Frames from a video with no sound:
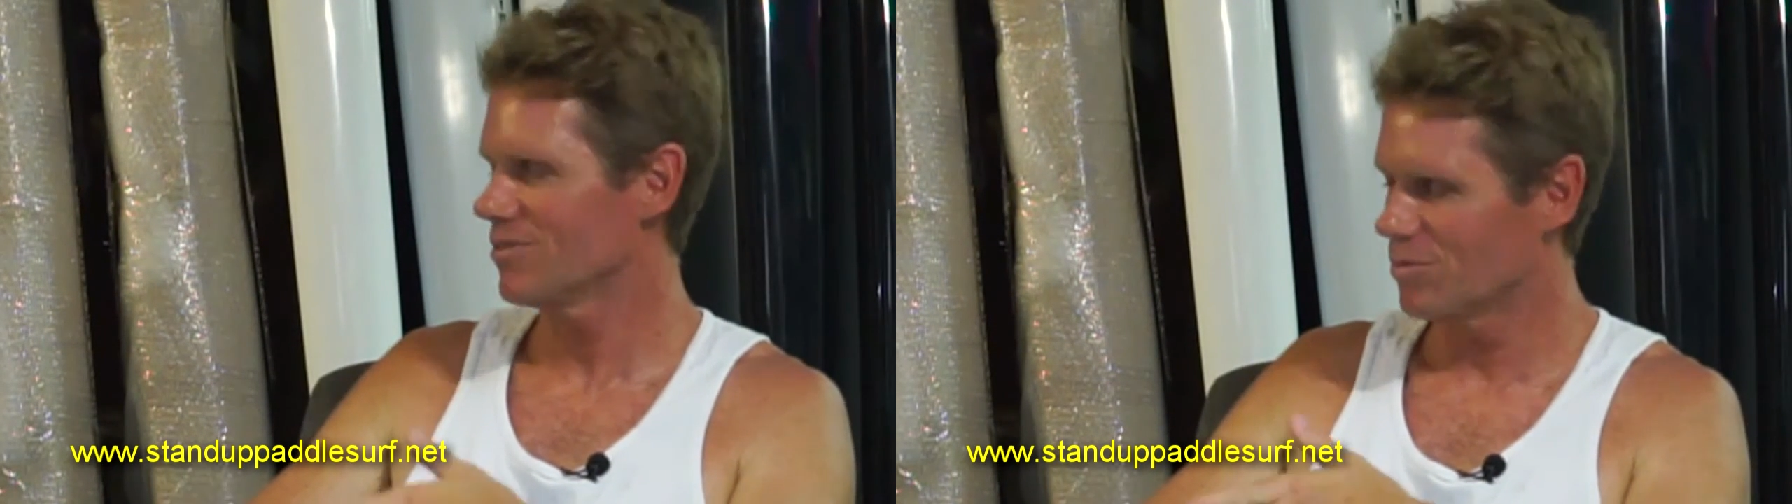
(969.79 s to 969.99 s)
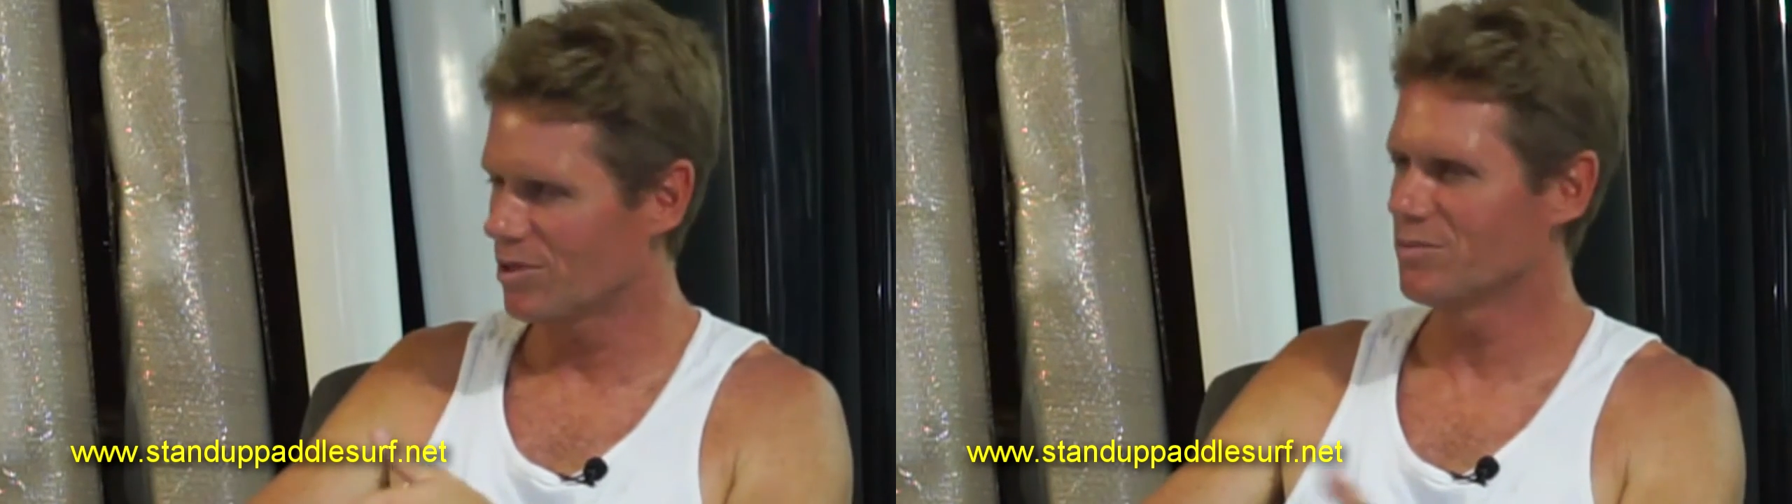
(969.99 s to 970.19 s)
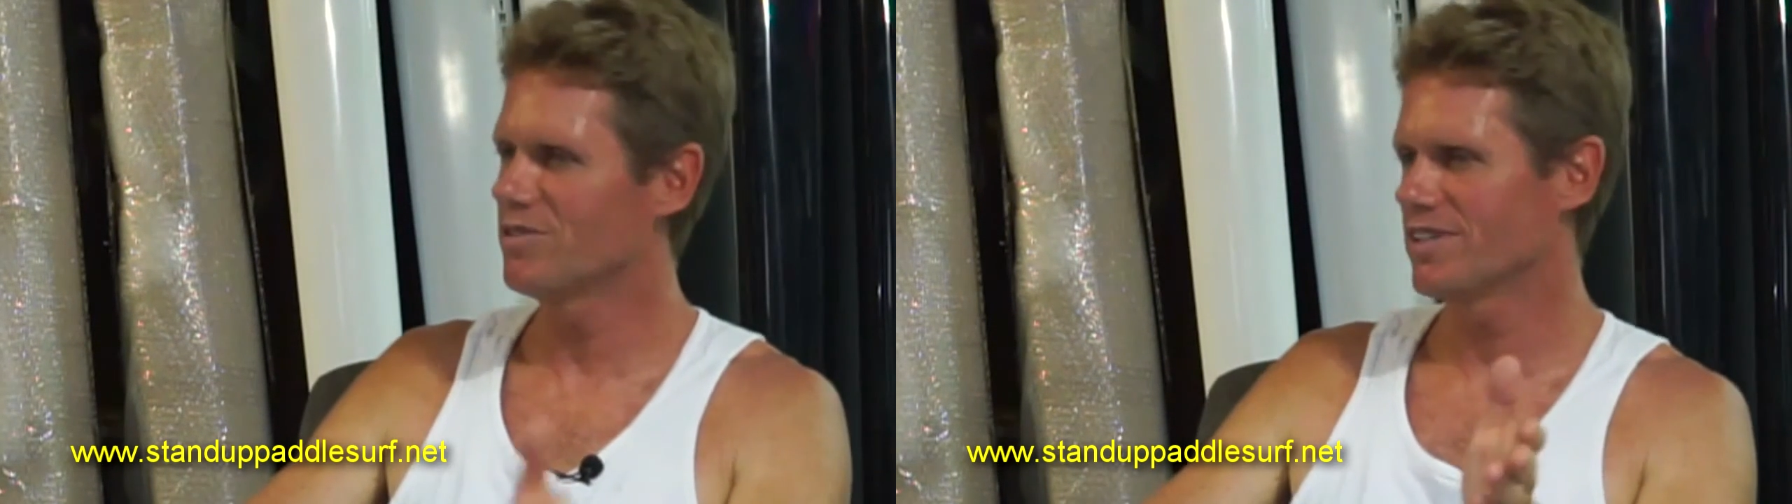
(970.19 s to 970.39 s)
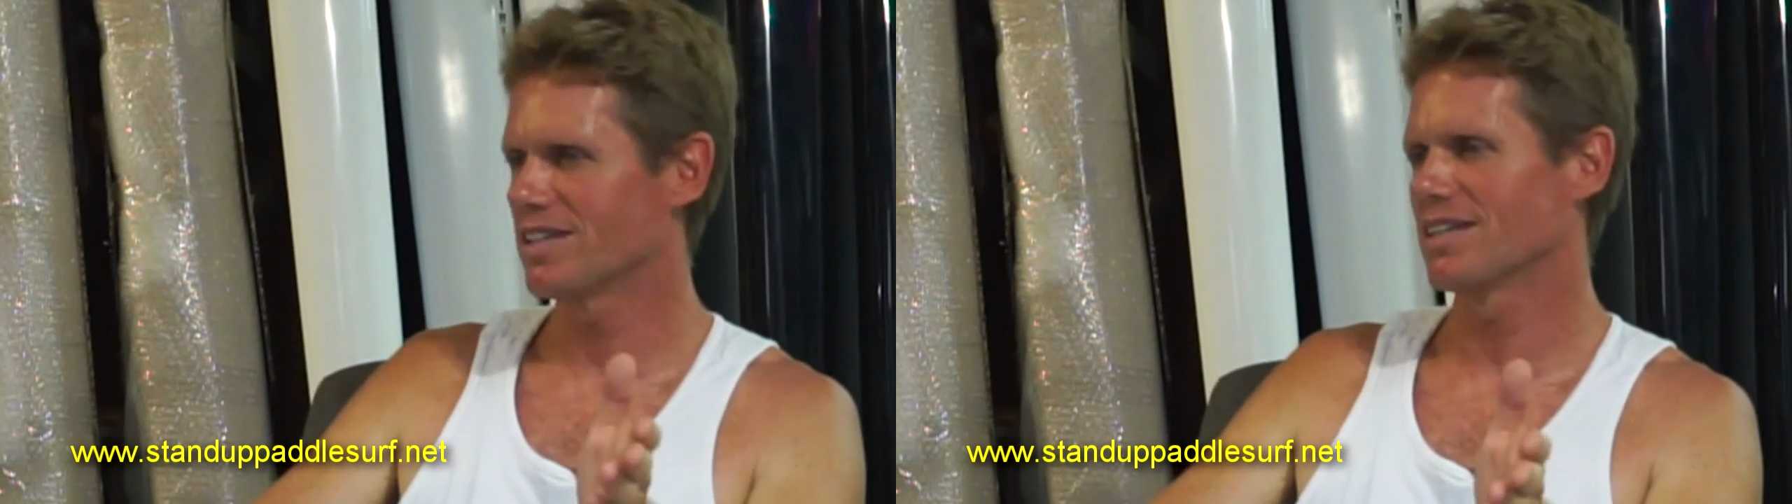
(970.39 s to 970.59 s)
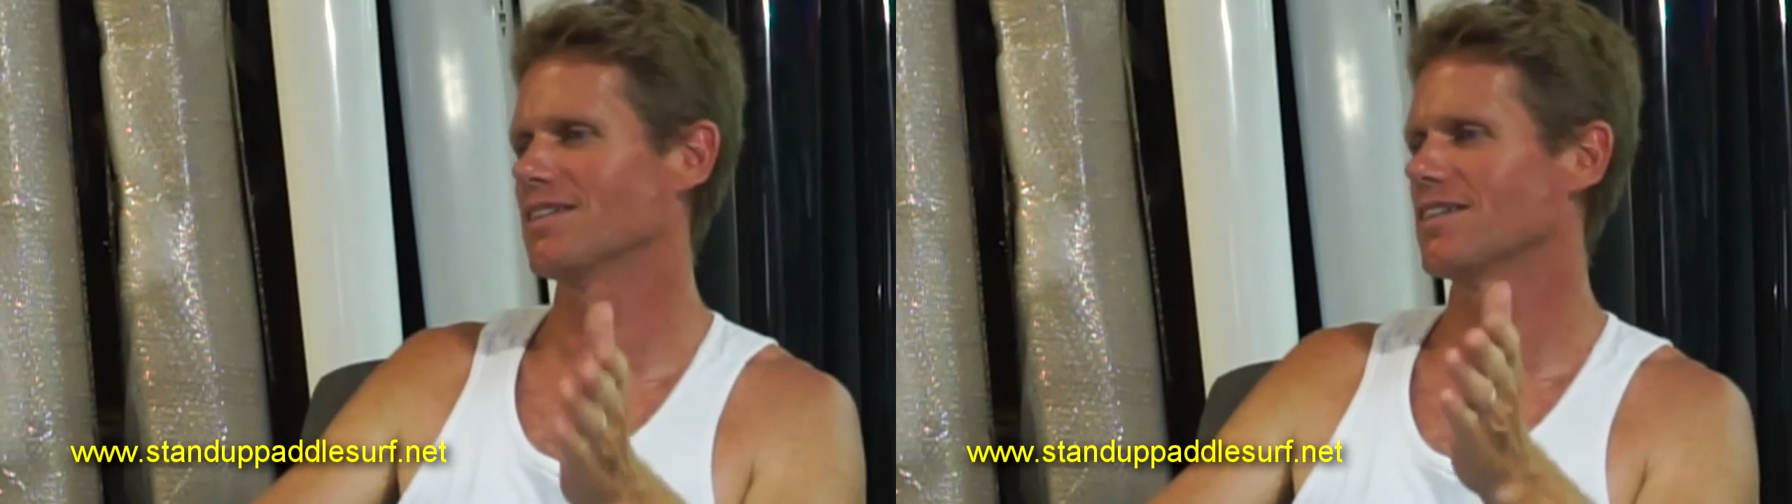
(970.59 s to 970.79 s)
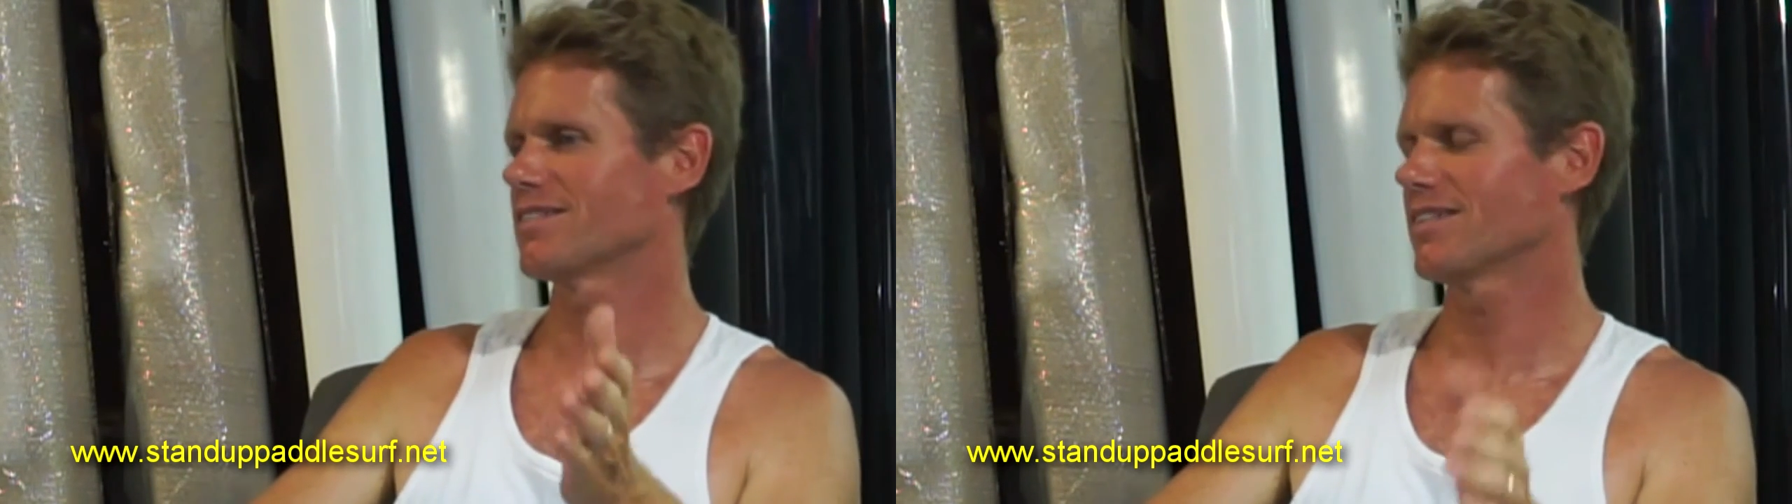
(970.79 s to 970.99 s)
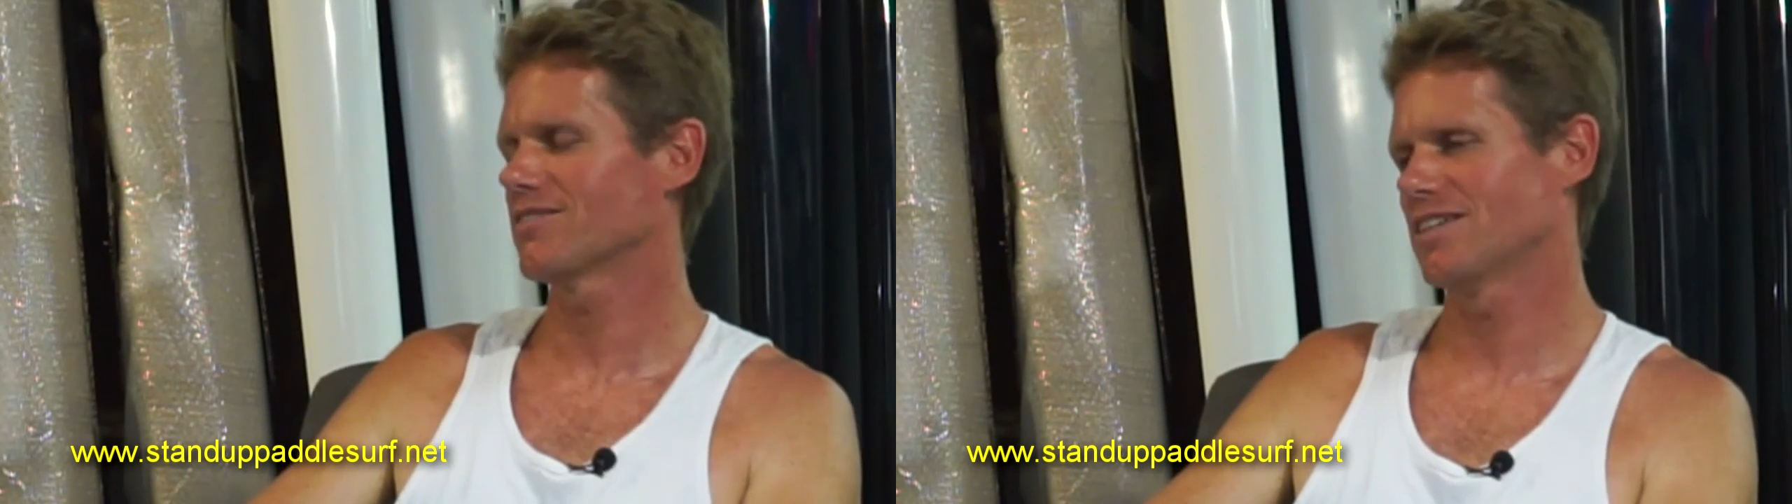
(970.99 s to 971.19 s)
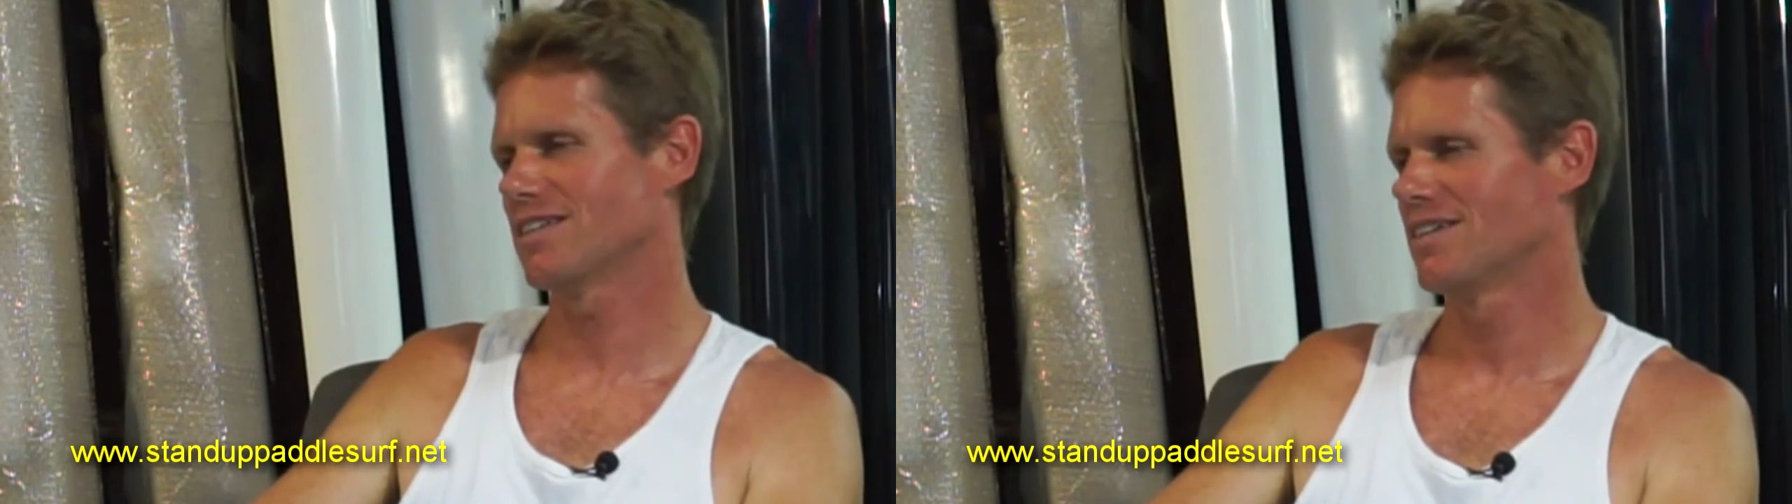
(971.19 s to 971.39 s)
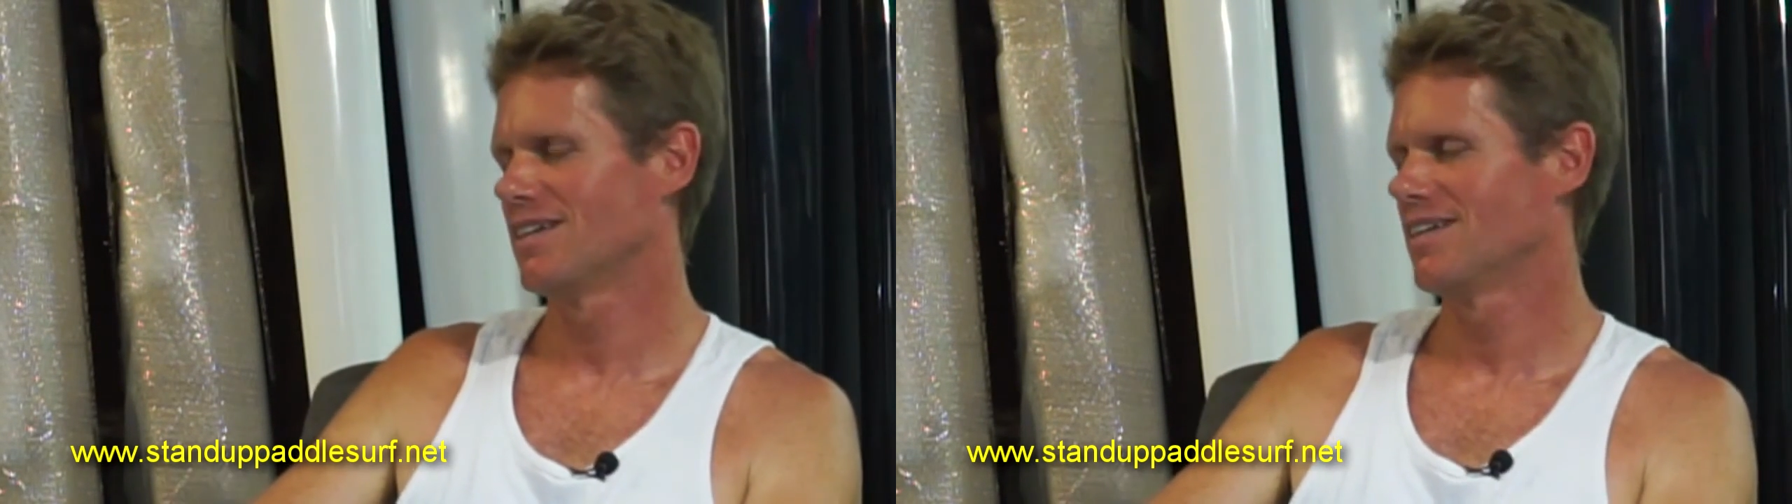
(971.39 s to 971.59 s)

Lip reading: your board moving and accelerate.